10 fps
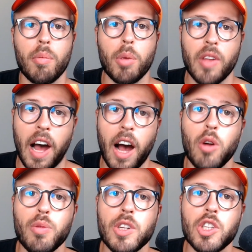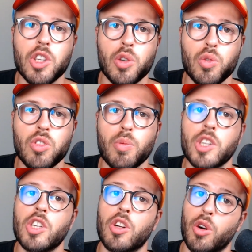But how do we choose
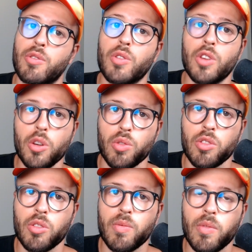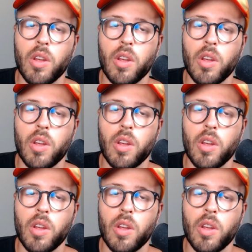which curve to use?